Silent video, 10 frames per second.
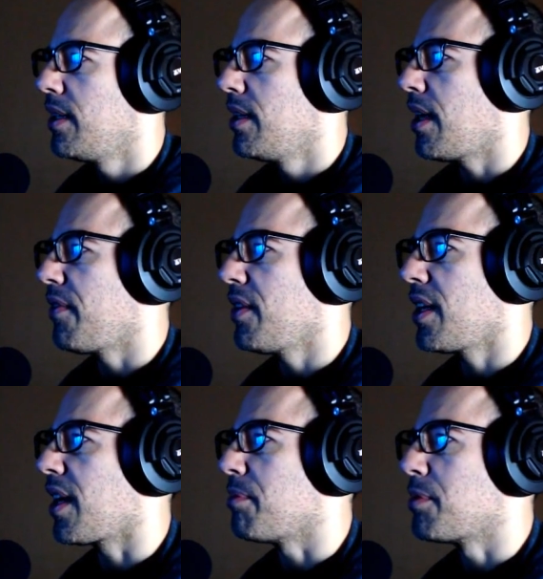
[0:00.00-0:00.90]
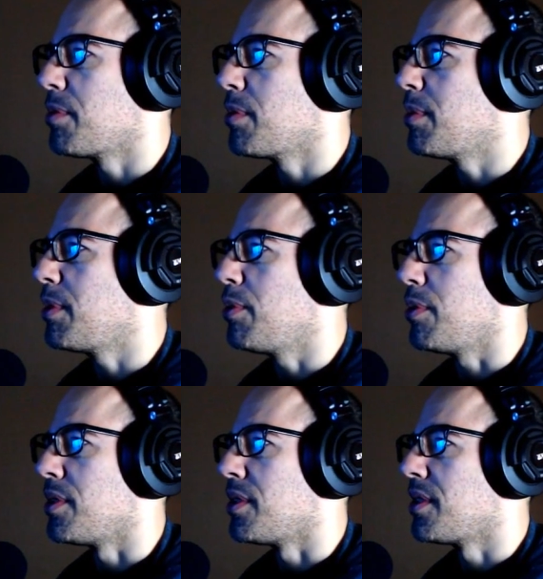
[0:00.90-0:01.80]
I feel like I'm supposed to be doing
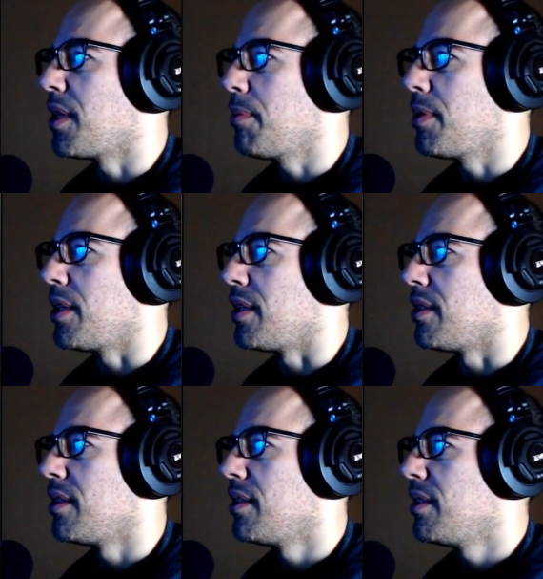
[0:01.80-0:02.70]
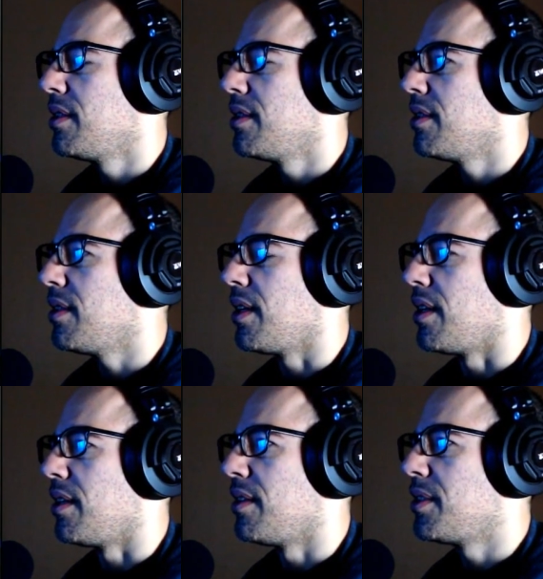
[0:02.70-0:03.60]
something
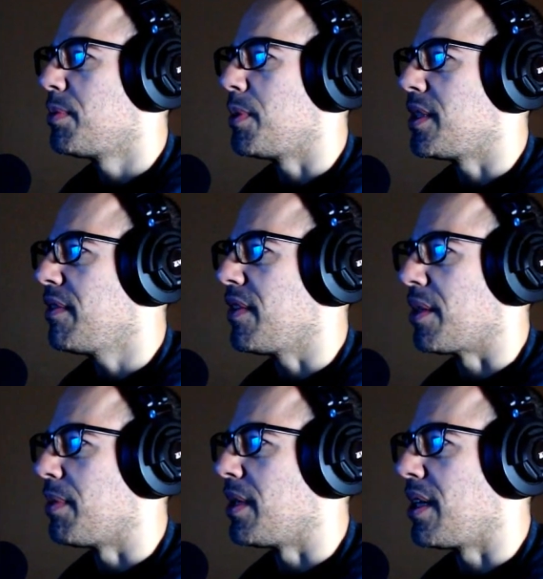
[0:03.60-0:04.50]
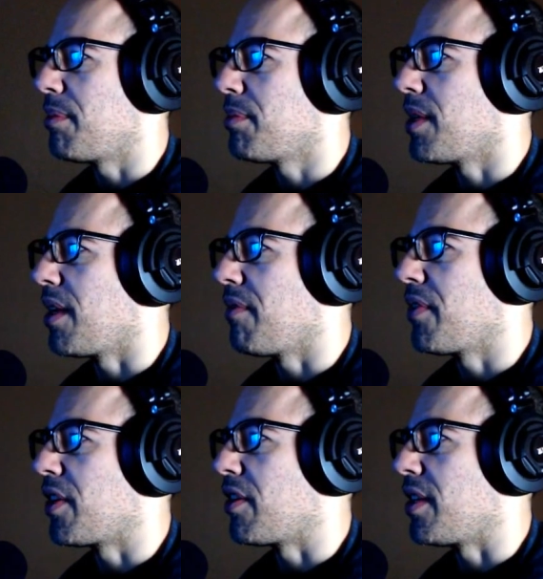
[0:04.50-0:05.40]
specific, but I'm not
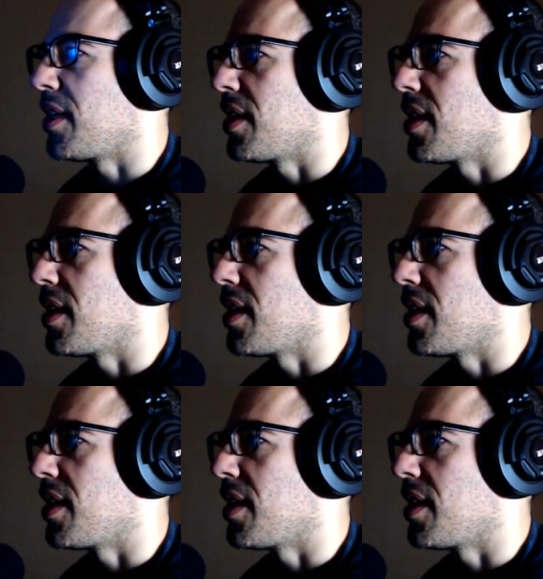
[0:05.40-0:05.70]
figuring it out.